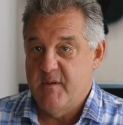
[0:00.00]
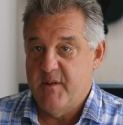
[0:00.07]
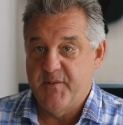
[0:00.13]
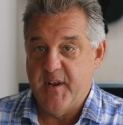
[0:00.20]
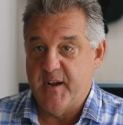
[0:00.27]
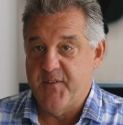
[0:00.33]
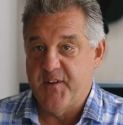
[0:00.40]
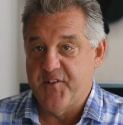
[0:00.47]
At
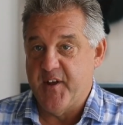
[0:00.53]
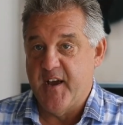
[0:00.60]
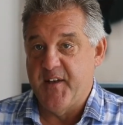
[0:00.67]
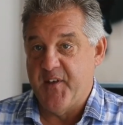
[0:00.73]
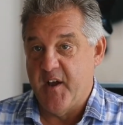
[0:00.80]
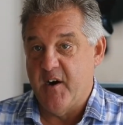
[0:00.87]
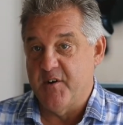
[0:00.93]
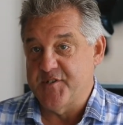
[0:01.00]
the end of the day,
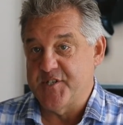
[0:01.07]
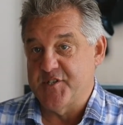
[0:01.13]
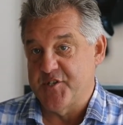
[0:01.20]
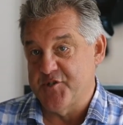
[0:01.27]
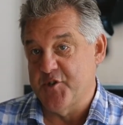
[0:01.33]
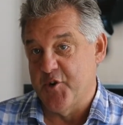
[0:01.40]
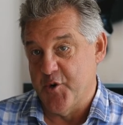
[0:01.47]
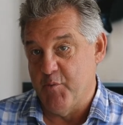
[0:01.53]
the artist
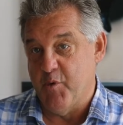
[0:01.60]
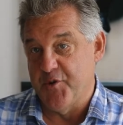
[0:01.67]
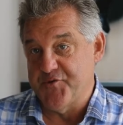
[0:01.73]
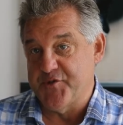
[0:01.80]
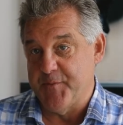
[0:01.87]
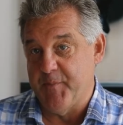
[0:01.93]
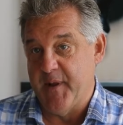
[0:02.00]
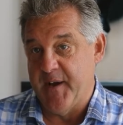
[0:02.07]
has got to
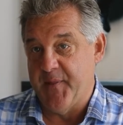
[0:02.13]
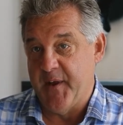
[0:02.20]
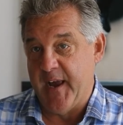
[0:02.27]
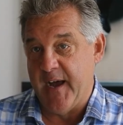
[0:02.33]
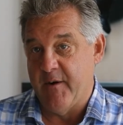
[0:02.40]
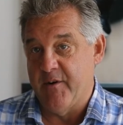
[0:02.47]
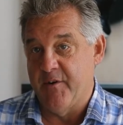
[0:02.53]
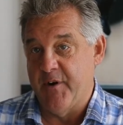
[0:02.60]
want to play
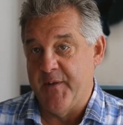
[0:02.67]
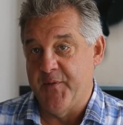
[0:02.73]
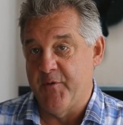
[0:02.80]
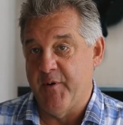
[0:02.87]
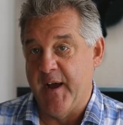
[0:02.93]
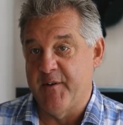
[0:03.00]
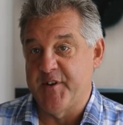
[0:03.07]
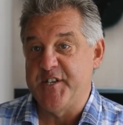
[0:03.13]
in the
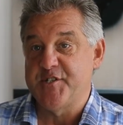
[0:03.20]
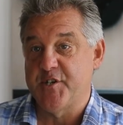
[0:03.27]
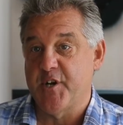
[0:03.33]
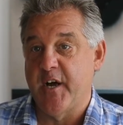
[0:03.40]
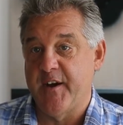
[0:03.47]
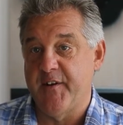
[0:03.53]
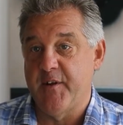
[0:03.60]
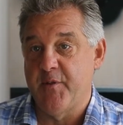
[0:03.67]
round. He's got
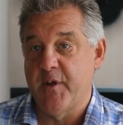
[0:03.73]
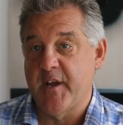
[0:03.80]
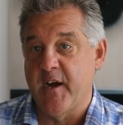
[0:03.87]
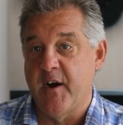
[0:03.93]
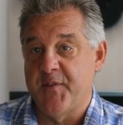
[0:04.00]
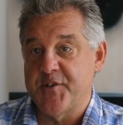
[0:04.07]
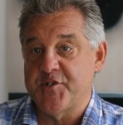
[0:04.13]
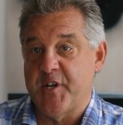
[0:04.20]
to have the
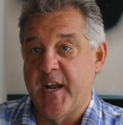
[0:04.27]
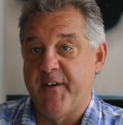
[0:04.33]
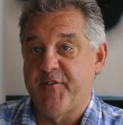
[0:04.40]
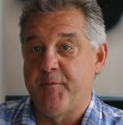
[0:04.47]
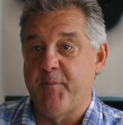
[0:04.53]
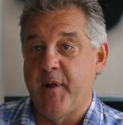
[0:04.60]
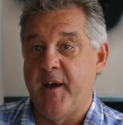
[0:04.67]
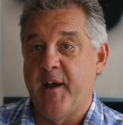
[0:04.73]
guy that's going to have
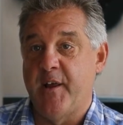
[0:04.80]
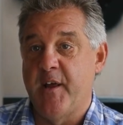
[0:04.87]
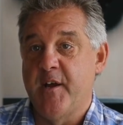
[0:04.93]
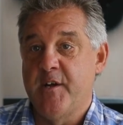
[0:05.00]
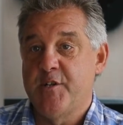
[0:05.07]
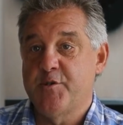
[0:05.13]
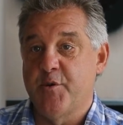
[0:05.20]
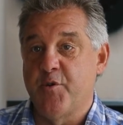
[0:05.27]
to play
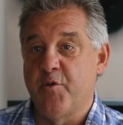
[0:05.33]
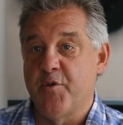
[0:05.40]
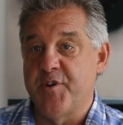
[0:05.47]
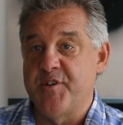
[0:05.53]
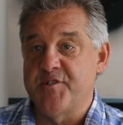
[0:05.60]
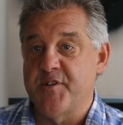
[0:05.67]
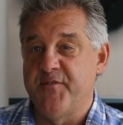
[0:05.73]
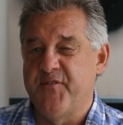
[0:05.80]
to an
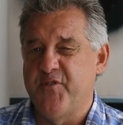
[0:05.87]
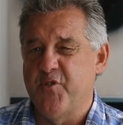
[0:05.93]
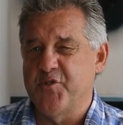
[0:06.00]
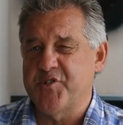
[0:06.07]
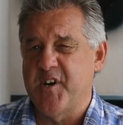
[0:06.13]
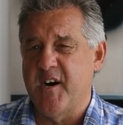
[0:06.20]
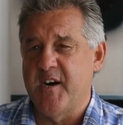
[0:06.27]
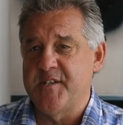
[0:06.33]
audience on 4
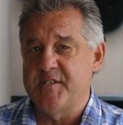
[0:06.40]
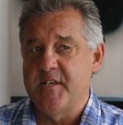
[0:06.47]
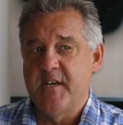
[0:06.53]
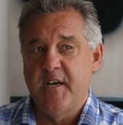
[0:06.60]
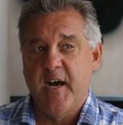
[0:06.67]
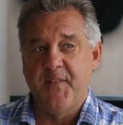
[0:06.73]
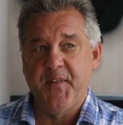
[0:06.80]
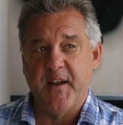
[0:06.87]
sides,
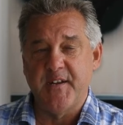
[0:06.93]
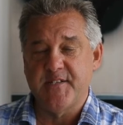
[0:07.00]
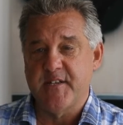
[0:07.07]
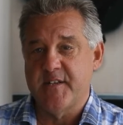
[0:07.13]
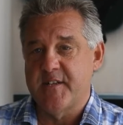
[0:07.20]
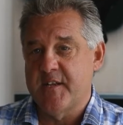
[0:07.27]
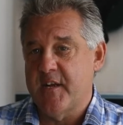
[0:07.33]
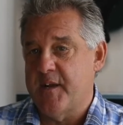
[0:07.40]
and that is
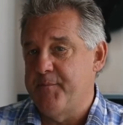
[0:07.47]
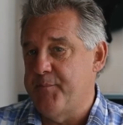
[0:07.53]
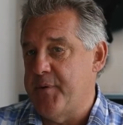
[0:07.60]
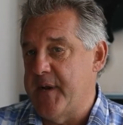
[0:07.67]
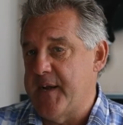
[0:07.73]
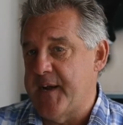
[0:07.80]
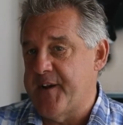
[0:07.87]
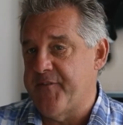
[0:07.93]
a
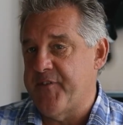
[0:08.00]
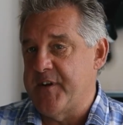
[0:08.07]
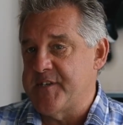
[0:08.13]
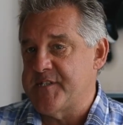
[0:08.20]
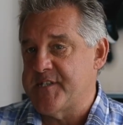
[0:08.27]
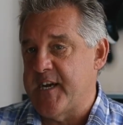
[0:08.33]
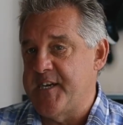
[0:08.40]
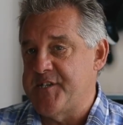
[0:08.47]
completely different
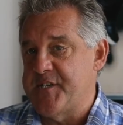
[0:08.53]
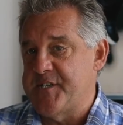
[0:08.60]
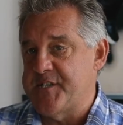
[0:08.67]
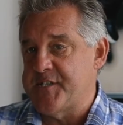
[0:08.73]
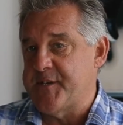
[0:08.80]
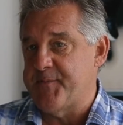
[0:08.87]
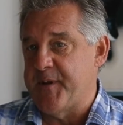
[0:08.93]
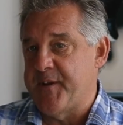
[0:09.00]
staging
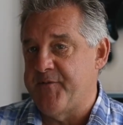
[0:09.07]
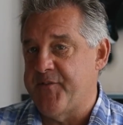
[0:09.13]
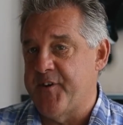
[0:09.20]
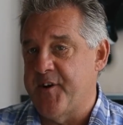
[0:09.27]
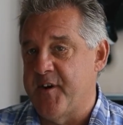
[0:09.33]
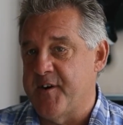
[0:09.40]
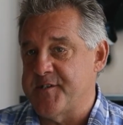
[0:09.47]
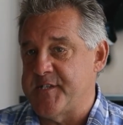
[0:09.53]
discipline for
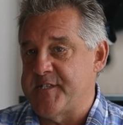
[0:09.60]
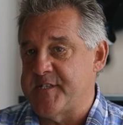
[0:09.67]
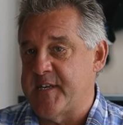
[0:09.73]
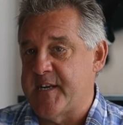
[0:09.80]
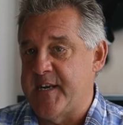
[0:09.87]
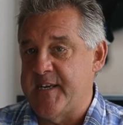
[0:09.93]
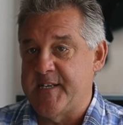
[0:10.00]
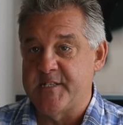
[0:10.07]
an artist
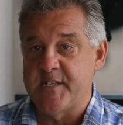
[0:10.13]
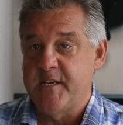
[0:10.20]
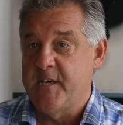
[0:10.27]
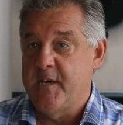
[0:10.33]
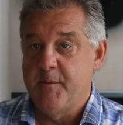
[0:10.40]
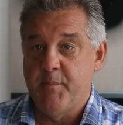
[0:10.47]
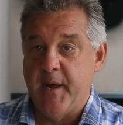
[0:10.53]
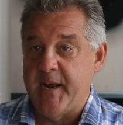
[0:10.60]
than it is
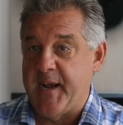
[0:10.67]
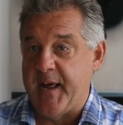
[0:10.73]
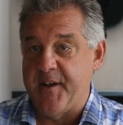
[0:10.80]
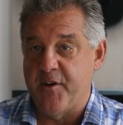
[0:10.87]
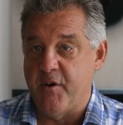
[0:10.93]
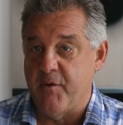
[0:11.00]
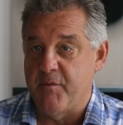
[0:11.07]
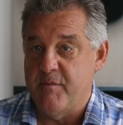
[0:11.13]
playing
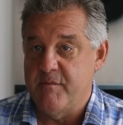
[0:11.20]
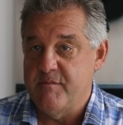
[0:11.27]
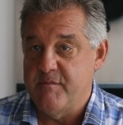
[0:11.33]
end on.